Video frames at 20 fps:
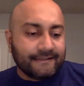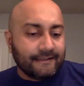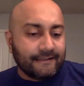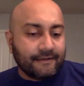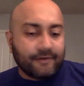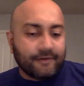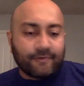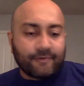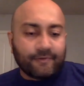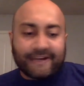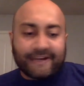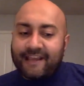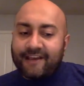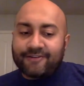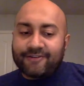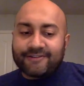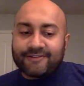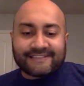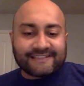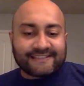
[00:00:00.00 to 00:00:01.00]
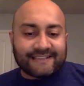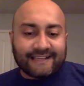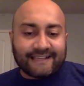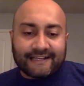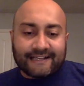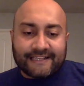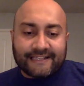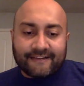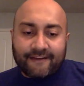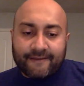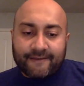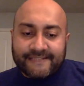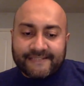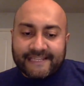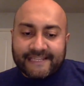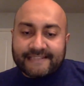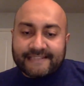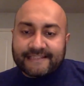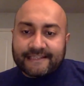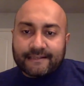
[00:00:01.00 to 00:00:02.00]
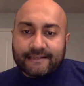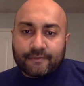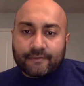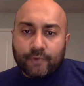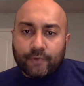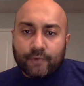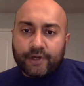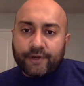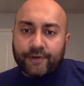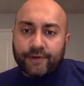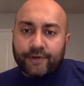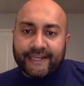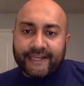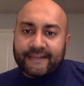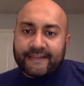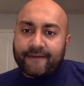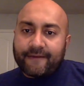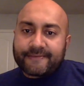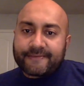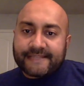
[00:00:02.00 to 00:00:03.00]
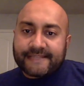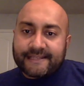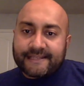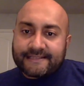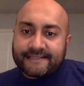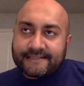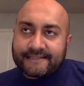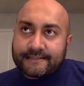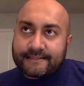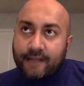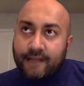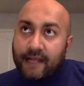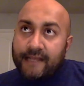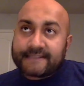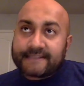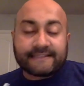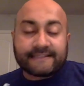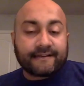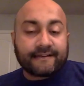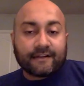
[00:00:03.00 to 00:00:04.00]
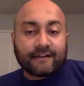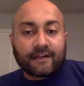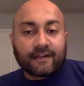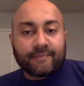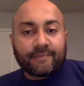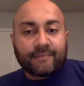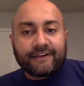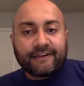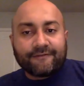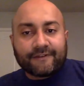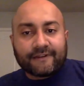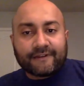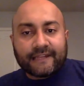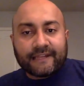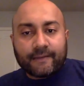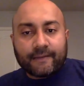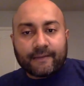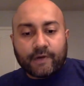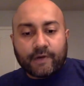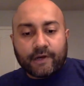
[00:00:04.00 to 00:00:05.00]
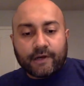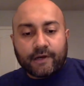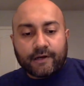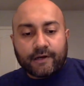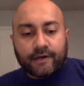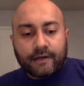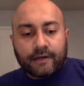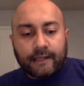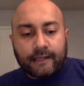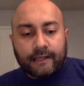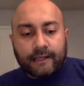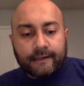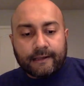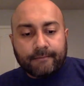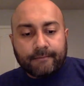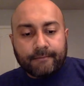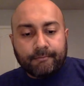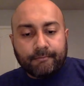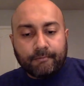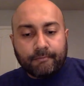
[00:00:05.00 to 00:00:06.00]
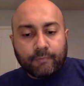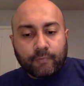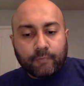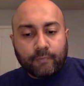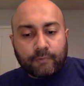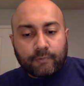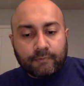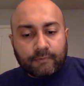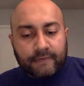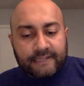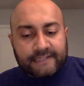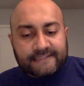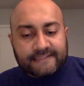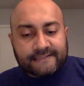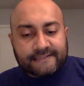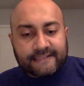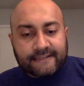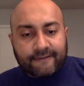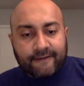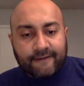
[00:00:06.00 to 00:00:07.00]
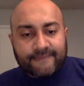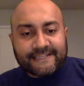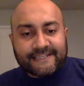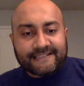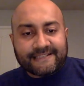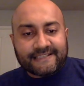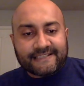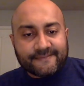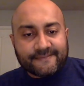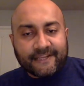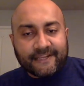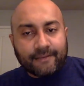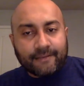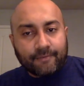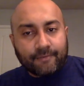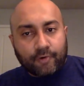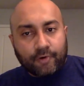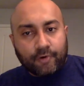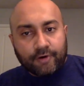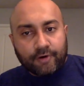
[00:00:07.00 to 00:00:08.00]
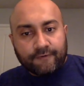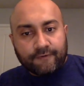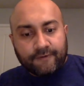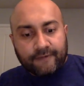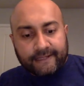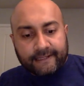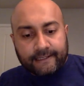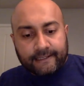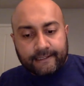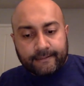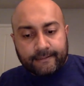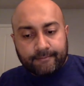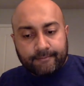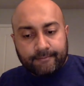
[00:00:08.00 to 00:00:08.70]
right now it's just DevOps Days, and we're doing DevOps Days Austin a little bit differently, where it's DevOps Days has become more of like a